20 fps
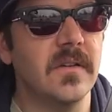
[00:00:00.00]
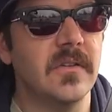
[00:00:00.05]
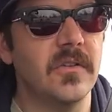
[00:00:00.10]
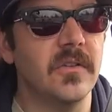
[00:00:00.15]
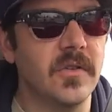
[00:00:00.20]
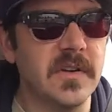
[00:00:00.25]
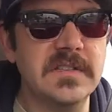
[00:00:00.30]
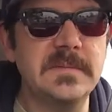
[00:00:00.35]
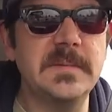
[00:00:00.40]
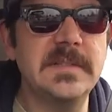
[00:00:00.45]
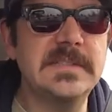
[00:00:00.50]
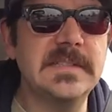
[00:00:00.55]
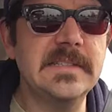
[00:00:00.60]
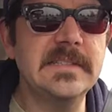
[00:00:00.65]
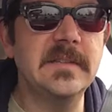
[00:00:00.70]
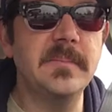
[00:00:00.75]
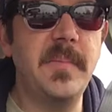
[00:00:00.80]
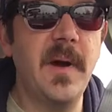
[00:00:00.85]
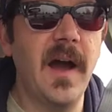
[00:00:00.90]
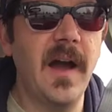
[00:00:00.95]
Christmas
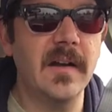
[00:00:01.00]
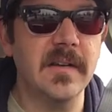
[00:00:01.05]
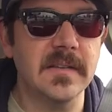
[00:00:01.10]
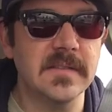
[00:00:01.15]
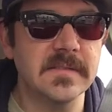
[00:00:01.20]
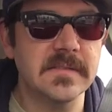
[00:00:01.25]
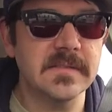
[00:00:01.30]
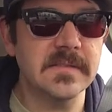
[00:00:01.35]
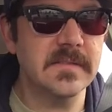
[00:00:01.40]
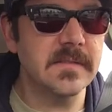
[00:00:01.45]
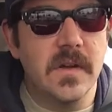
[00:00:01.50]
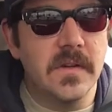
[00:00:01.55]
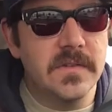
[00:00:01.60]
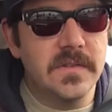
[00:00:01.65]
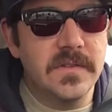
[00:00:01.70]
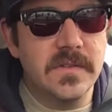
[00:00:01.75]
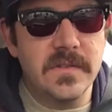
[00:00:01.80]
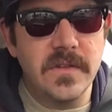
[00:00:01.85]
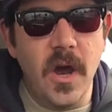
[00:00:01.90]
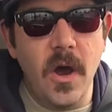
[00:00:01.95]
is upon us.
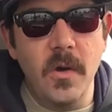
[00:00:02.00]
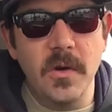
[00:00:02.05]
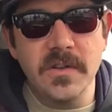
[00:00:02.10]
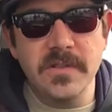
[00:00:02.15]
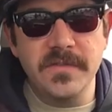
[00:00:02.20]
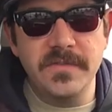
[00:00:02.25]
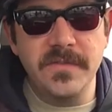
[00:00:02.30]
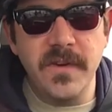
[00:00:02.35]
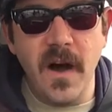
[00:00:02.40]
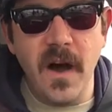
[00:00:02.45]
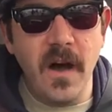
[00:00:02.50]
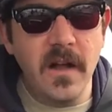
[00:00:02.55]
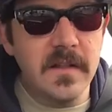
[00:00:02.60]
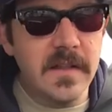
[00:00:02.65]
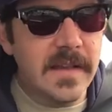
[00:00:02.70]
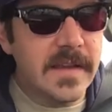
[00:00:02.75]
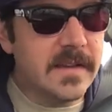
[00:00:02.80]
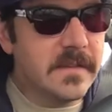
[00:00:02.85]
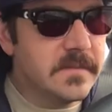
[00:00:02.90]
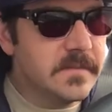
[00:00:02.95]
Snow is
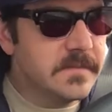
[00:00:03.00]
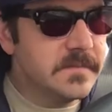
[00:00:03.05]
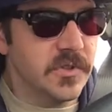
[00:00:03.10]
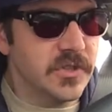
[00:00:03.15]
falling,